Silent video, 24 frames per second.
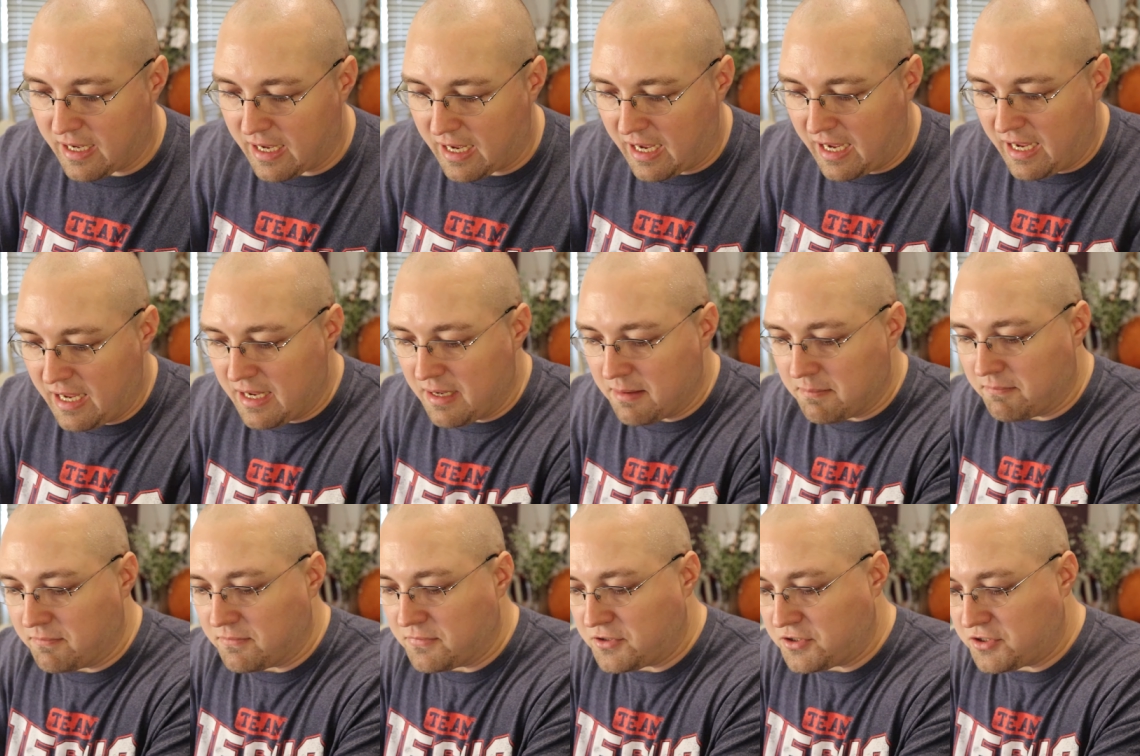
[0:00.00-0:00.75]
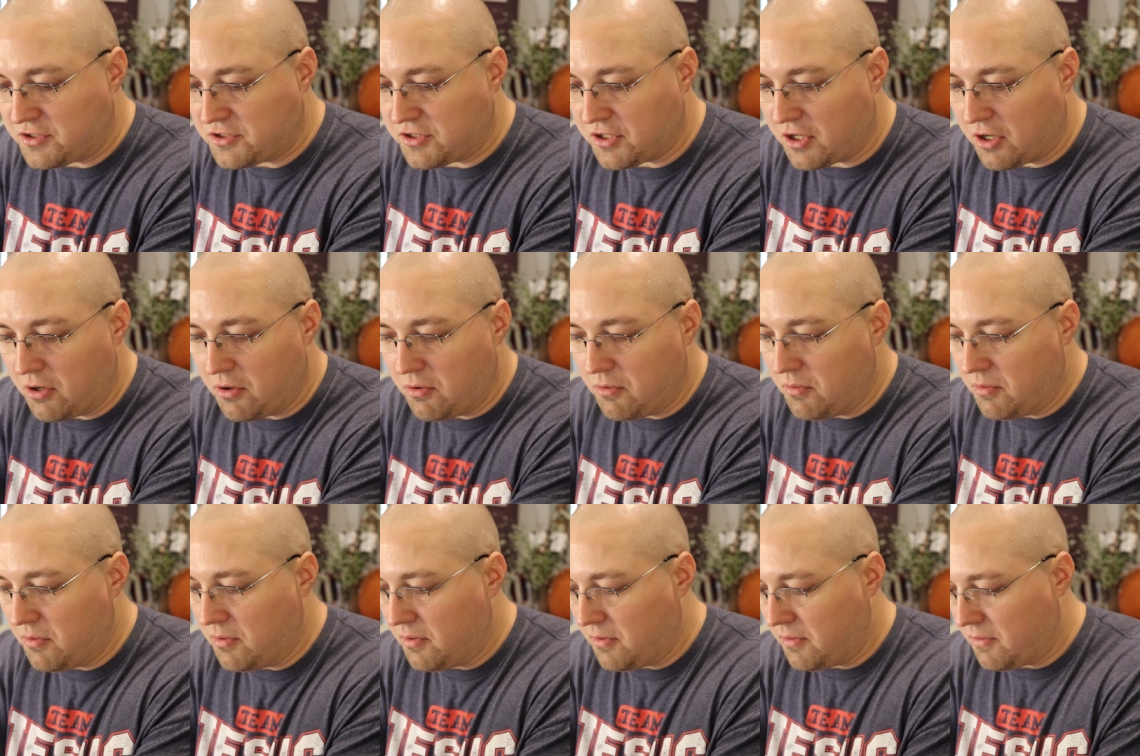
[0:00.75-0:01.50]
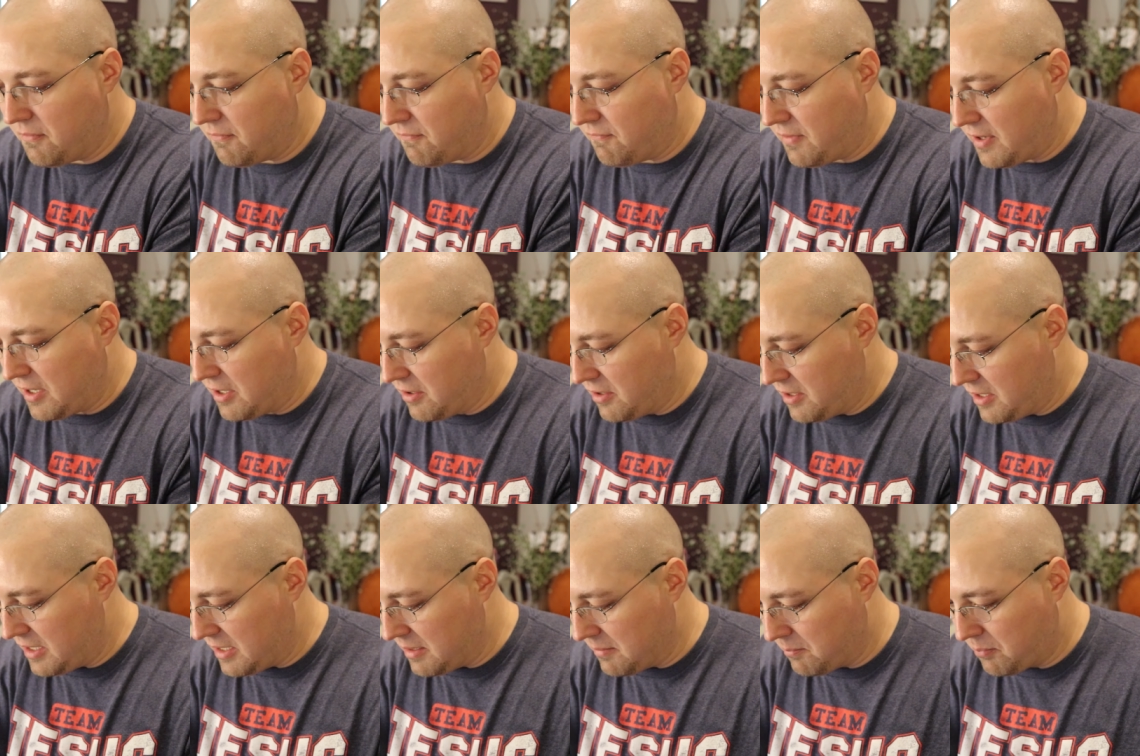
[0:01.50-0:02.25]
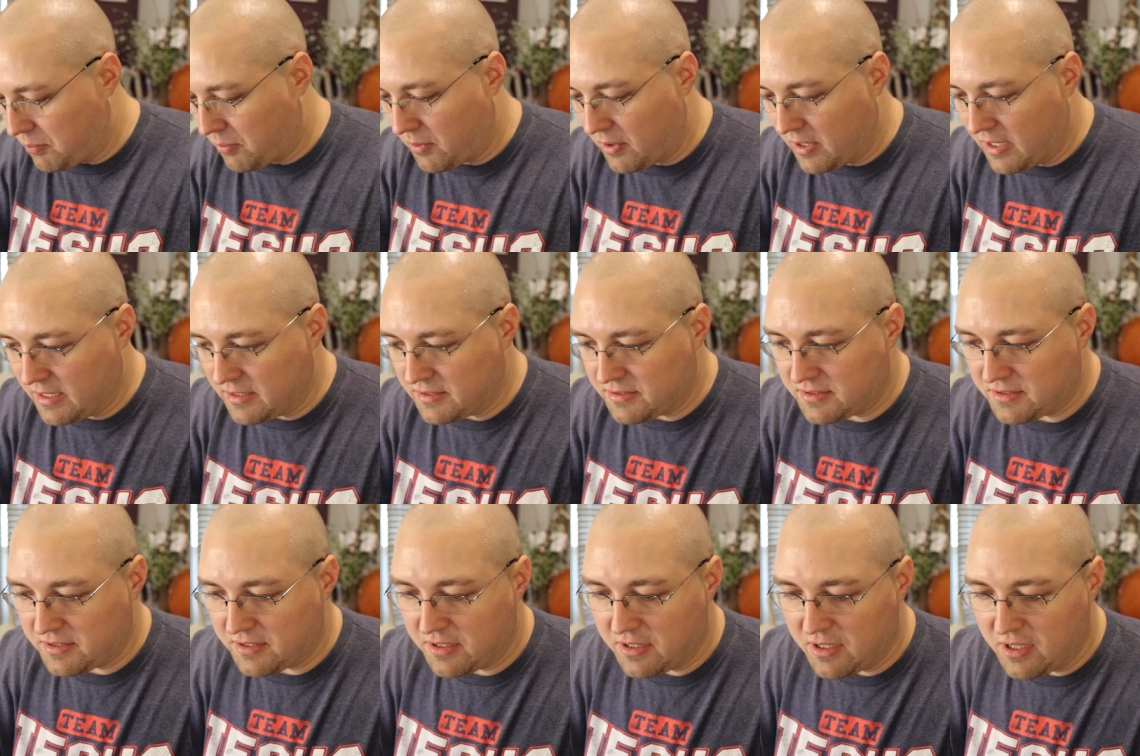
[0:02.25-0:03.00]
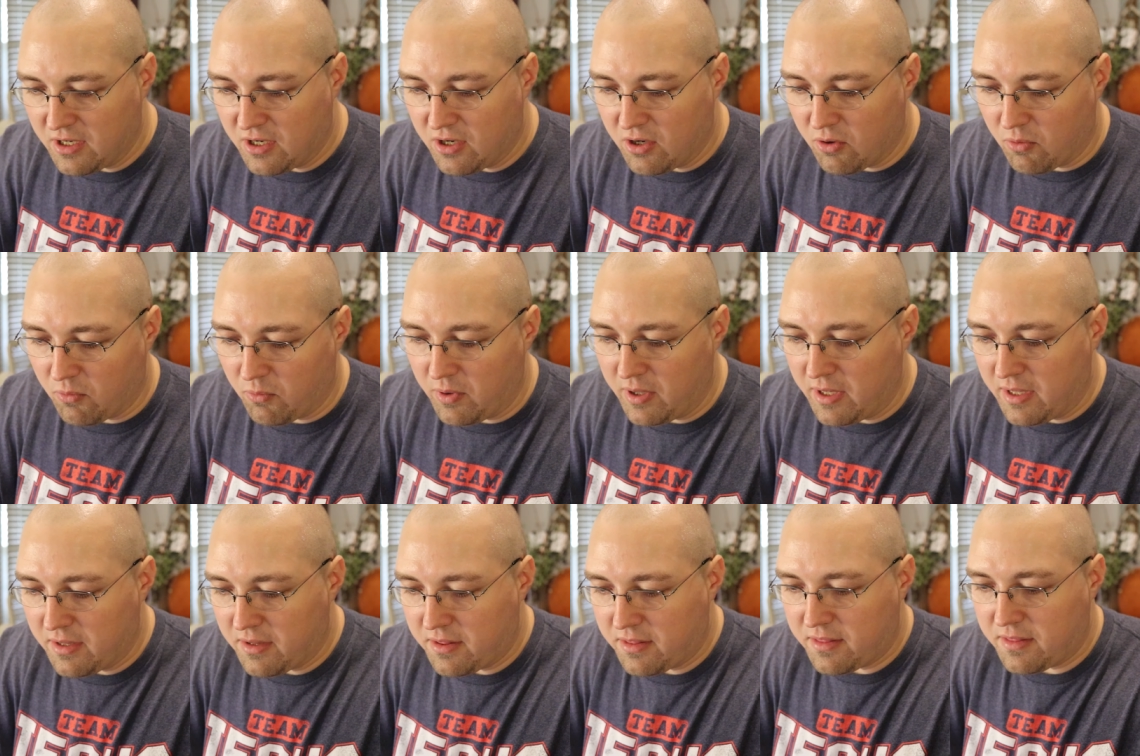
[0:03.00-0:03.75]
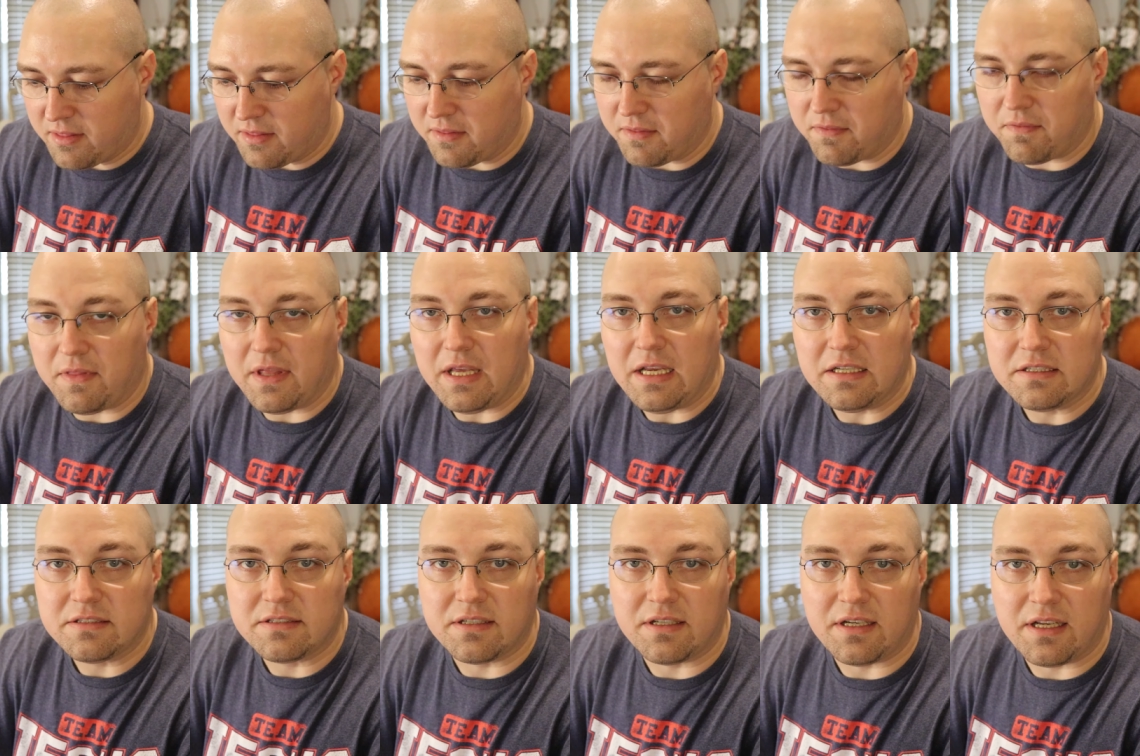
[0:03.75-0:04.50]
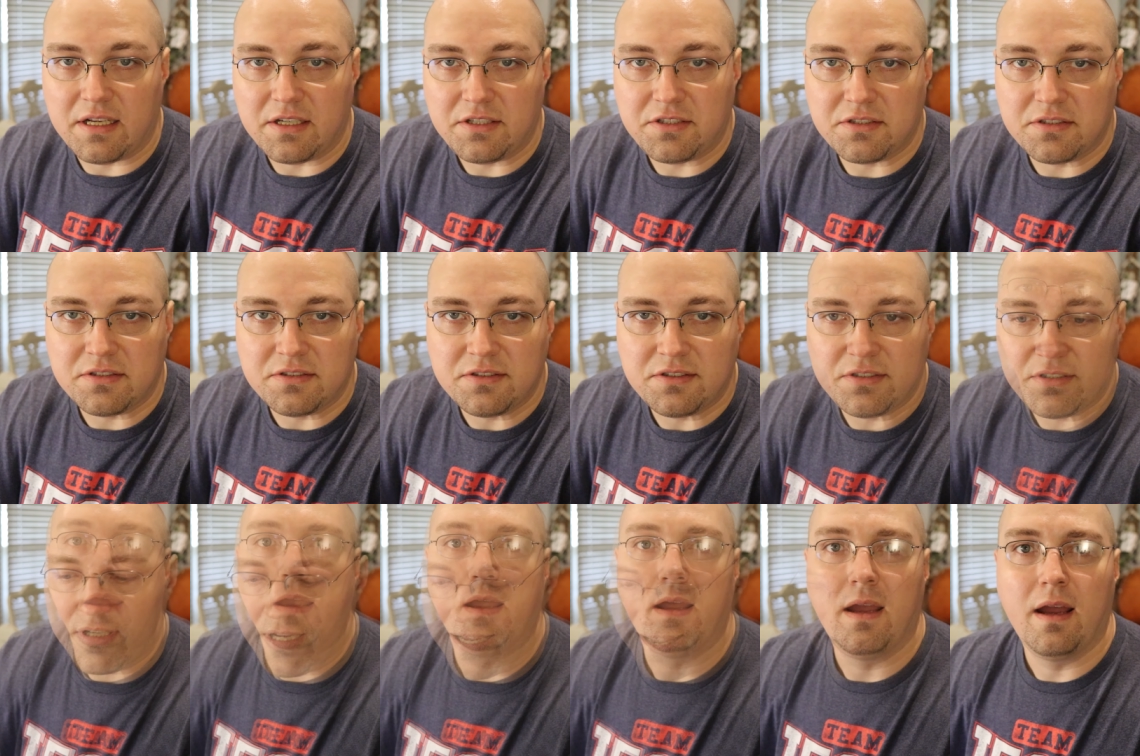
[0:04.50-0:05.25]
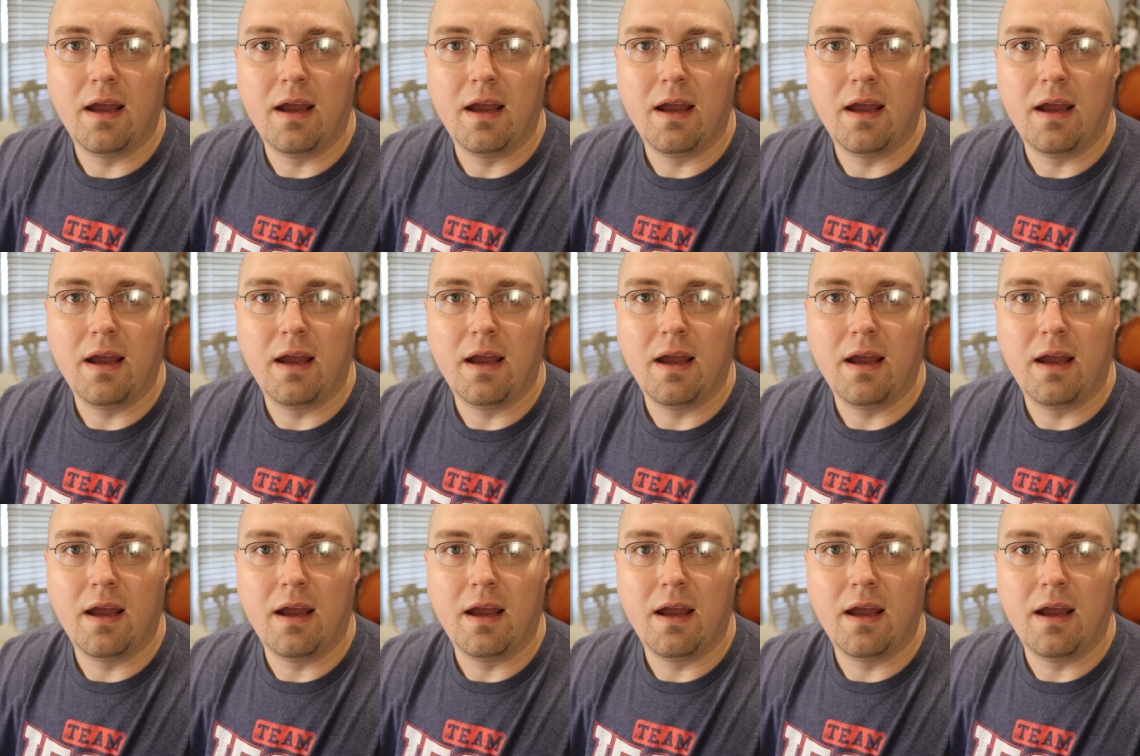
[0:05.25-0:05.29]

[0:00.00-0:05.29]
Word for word: I am so very impressed with these additions.